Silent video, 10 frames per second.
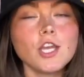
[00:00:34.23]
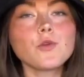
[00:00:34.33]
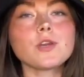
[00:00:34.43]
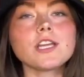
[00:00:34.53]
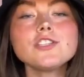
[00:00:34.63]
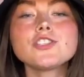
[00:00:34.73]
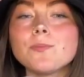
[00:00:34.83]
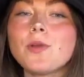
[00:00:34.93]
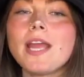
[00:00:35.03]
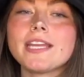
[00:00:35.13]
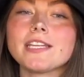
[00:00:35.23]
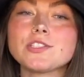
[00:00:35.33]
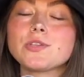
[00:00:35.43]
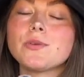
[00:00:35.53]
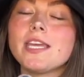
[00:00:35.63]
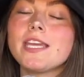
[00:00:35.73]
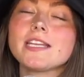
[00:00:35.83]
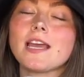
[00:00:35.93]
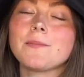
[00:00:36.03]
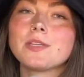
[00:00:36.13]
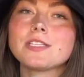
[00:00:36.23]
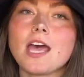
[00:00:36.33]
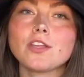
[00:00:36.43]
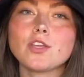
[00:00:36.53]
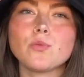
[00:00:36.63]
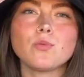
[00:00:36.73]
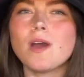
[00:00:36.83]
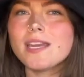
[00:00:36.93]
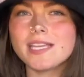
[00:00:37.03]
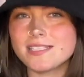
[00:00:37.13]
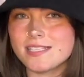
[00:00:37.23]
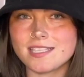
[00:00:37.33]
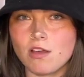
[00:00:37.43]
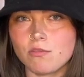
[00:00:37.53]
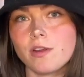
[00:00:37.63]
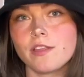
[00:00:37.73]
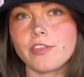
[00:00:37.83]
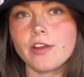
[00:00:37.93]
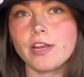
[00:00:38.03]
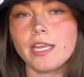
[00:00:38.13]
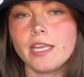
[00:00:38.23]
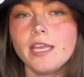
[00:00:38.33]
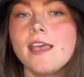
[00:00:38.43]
We're going to jump right into it, and I'm going to tell you what is the self-worth theory.